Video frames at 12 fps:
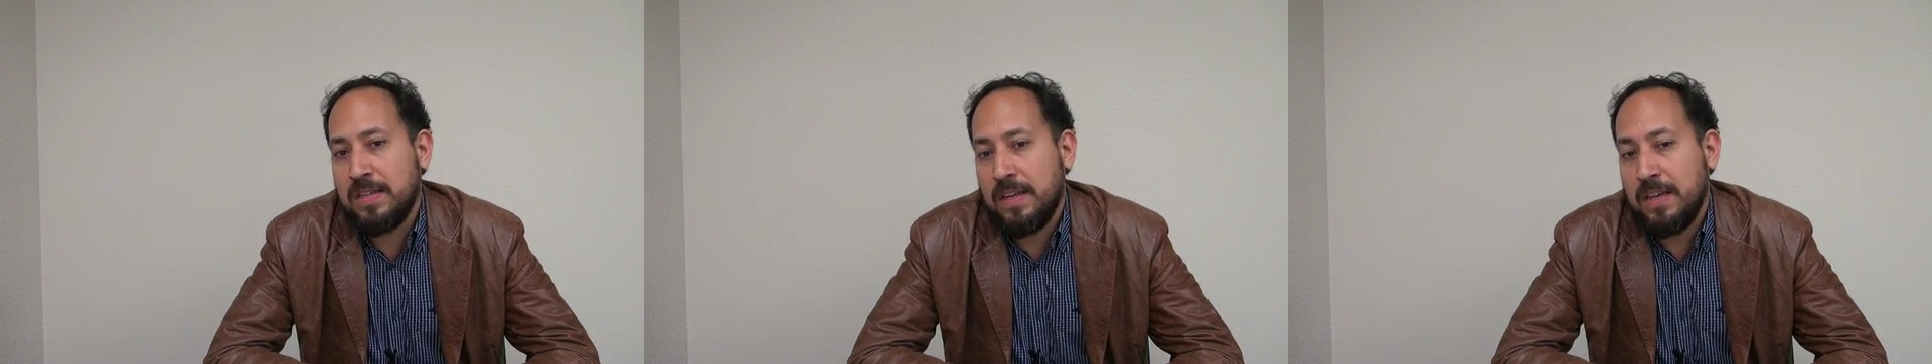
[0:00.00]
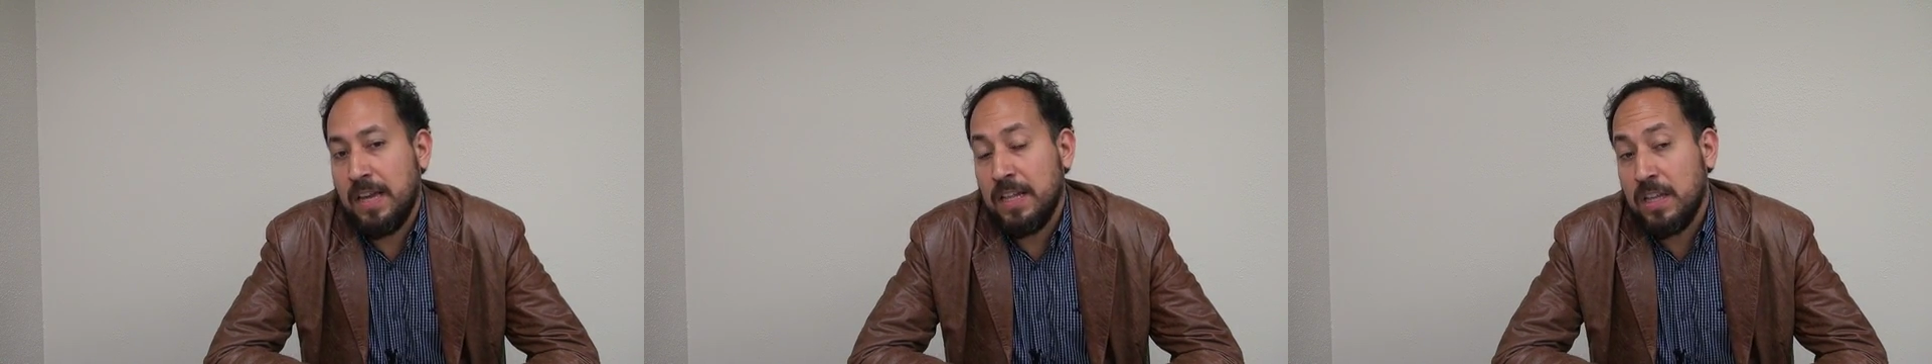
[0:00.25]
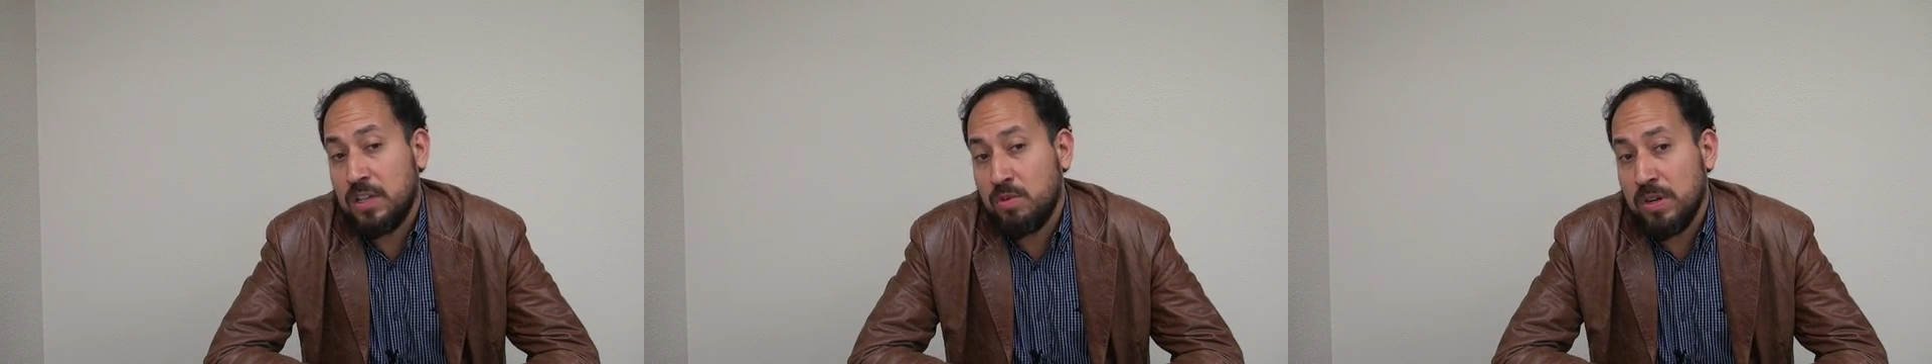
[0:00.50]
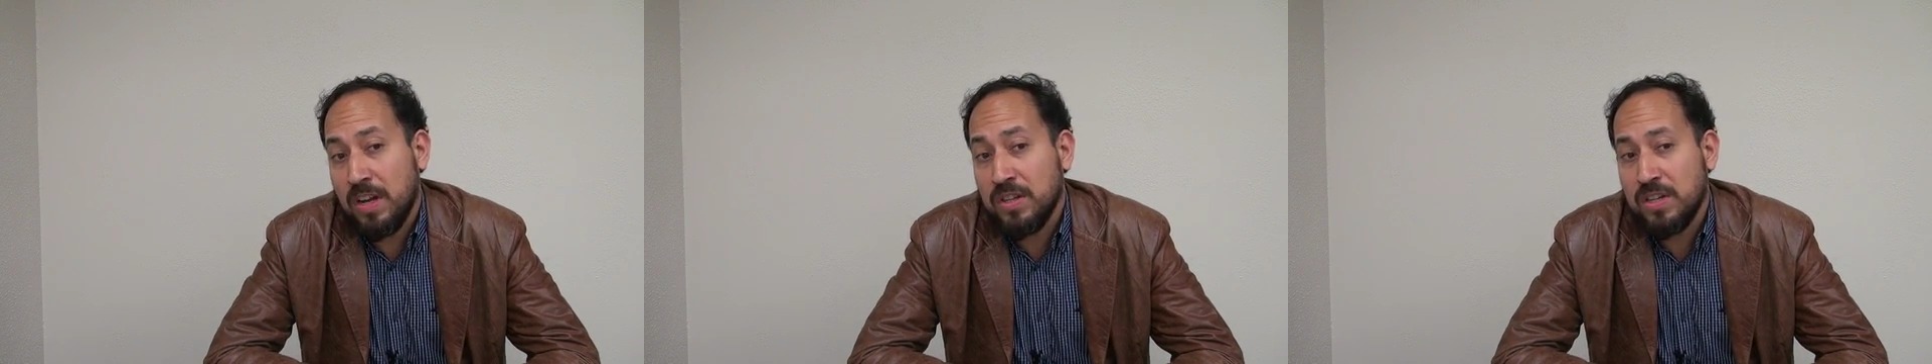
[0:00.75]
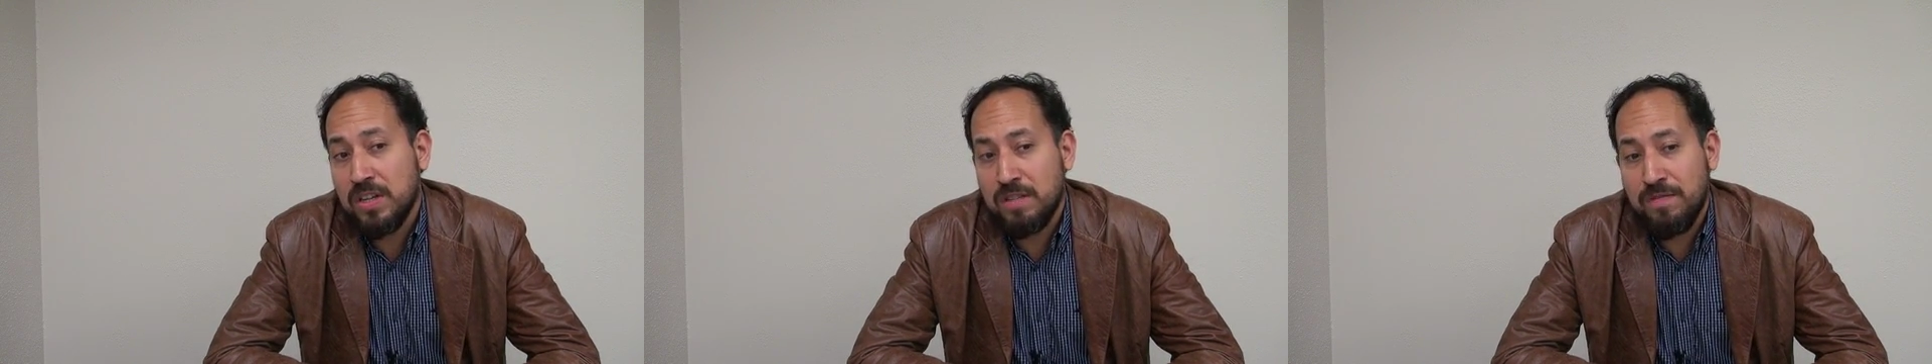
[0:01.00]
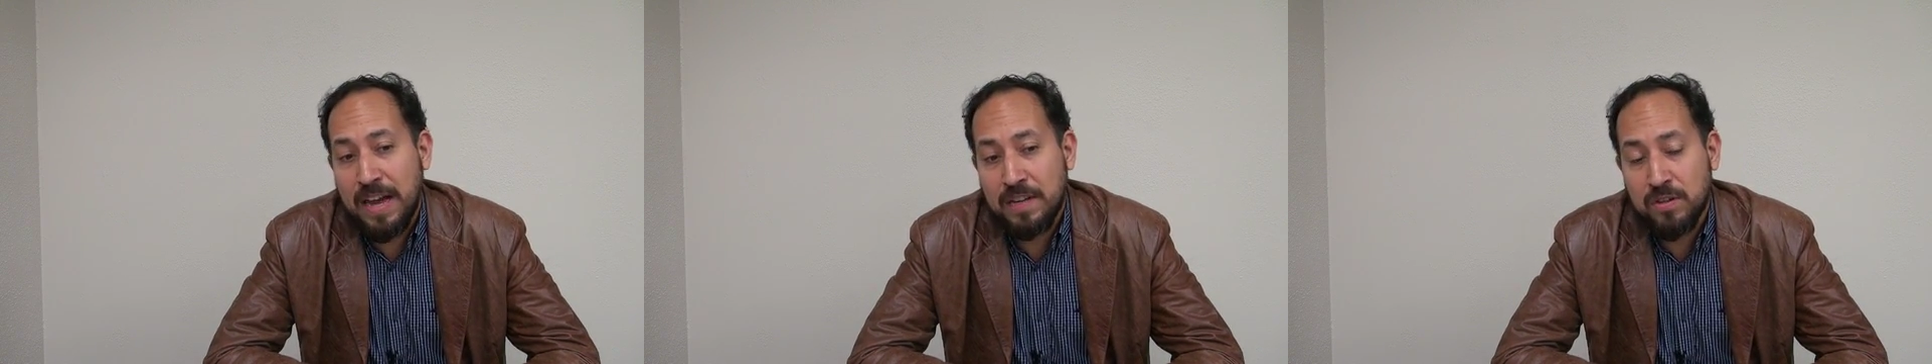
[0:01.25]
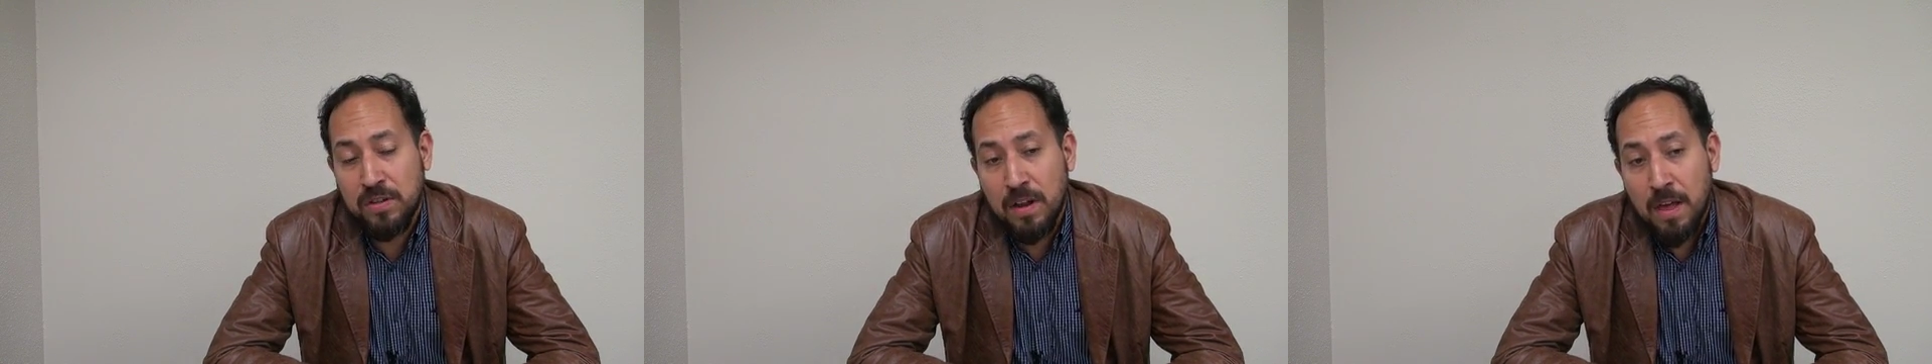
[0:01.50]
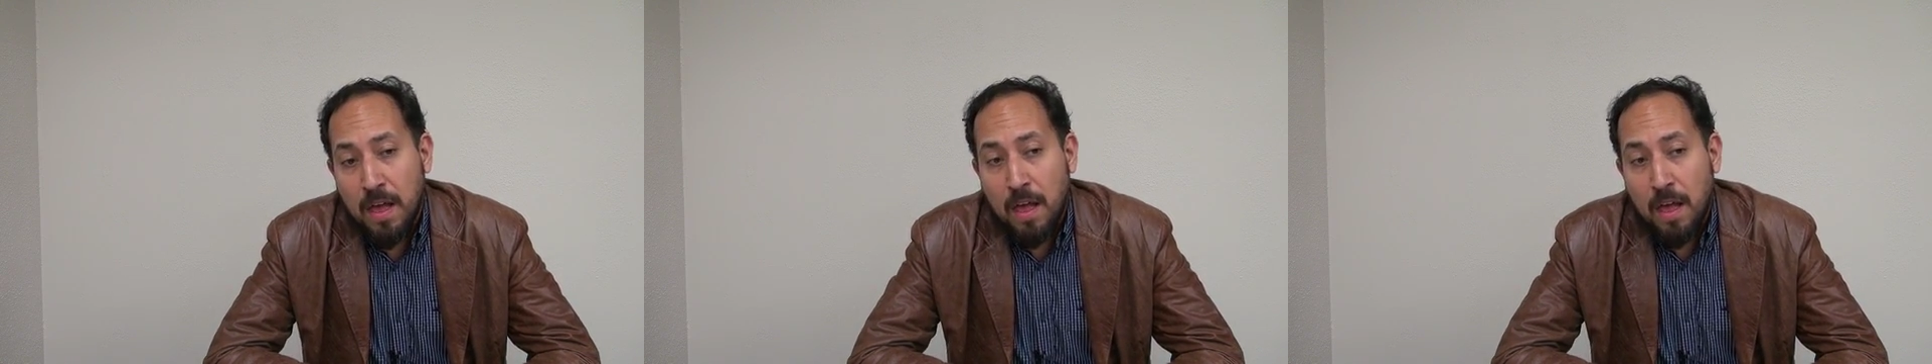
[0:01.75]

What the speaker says: in this reductionist fashion,